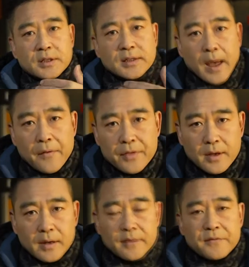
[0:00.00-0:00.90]
south
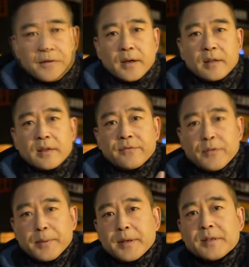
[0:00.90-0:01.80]
of the
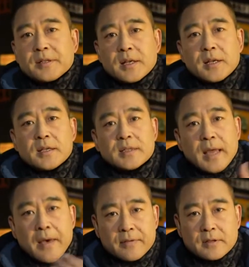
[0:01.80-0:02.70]
Forbidden City,
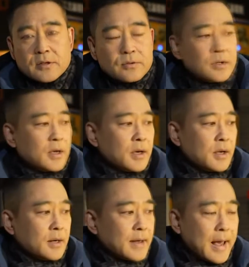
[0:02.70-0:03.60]
south to
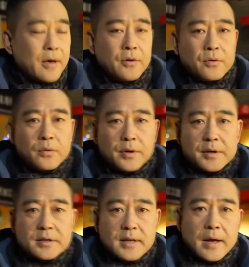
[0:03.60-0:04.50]
now what
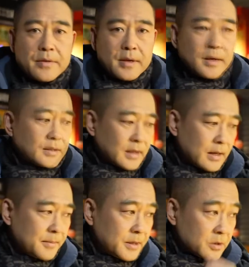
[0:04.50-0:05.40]
is now the
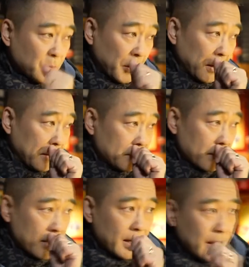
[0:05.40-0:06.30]
Tiananmen Square,
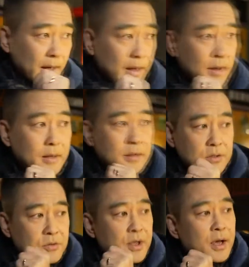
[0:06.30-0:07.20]
and
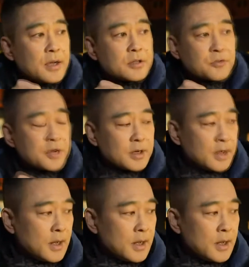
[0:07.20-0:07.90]
still the high street.